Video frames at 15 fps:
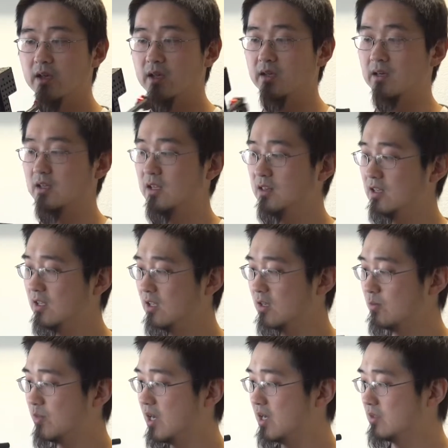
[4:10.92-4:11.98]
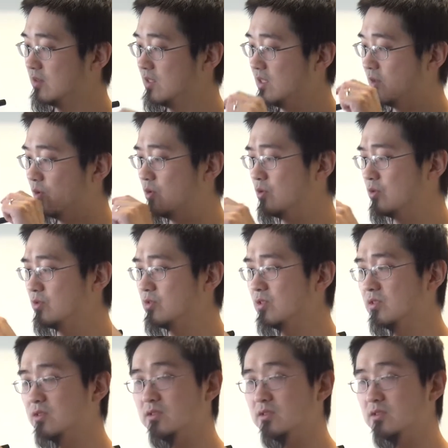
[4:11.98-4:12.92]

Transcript: And the neat thing about the old